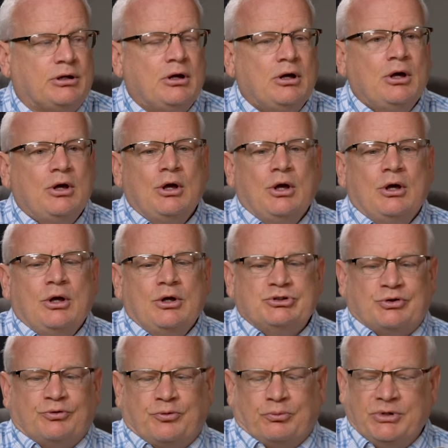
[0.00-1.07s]
Mm-hmm.
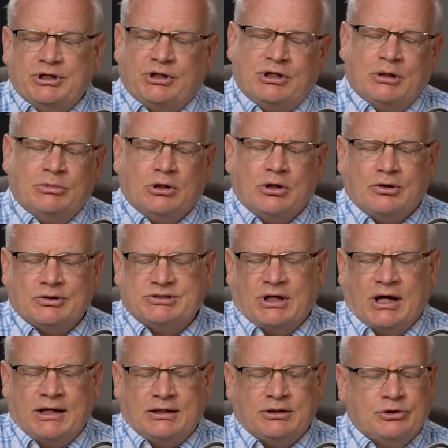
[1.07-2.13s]
So for me to come
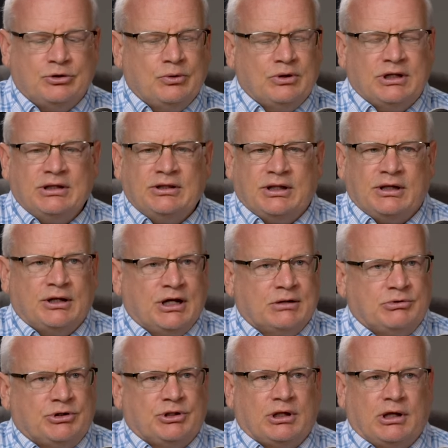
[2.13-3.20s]
alongside and do anything and
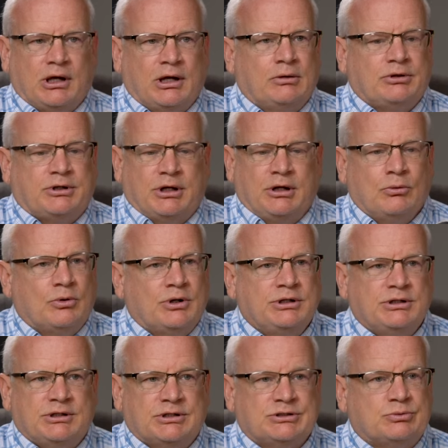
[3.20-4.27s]
everything, I don't care what
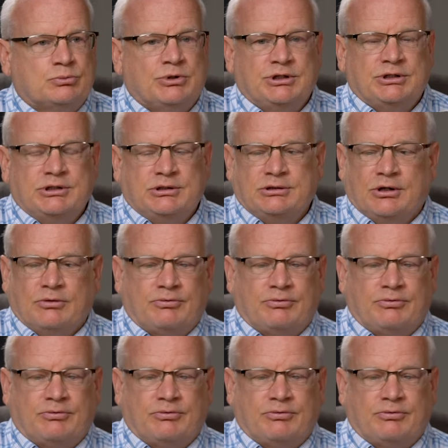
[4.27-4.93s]
it is. What did you know?